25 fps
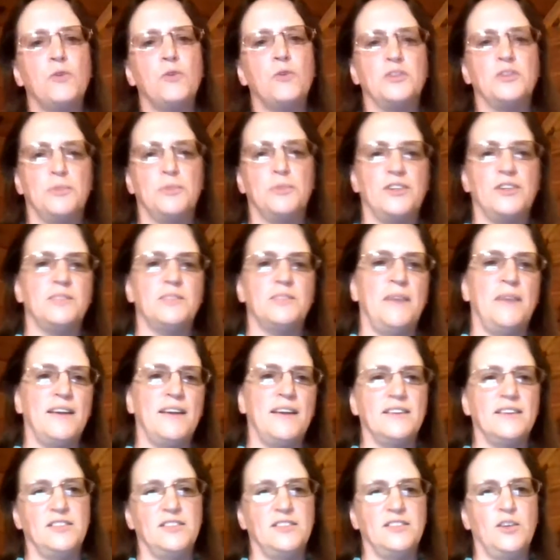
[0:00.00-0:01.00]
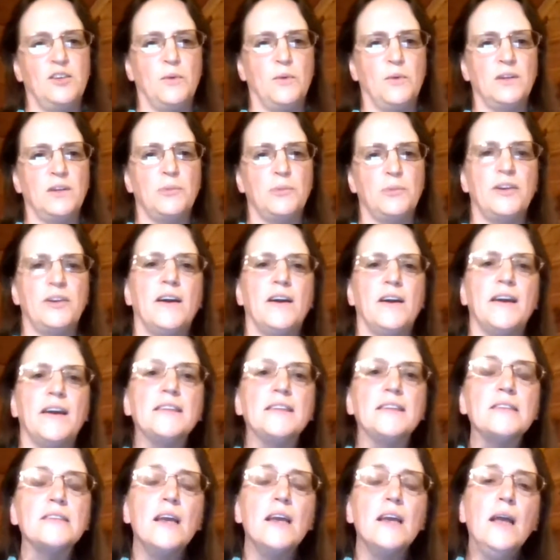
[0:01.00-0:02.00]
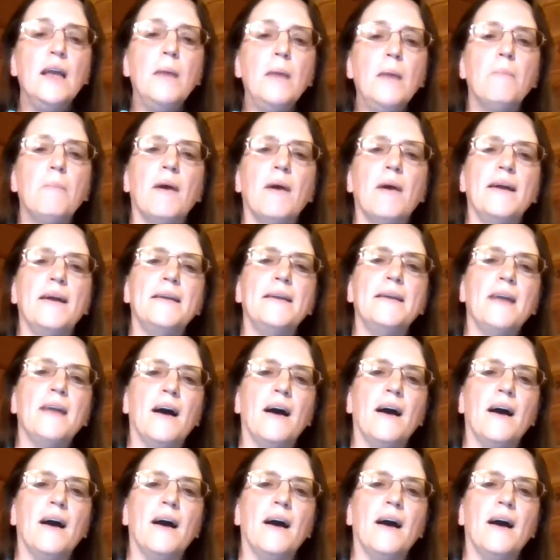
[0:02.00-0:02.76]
forced to participate because we're libertarians, but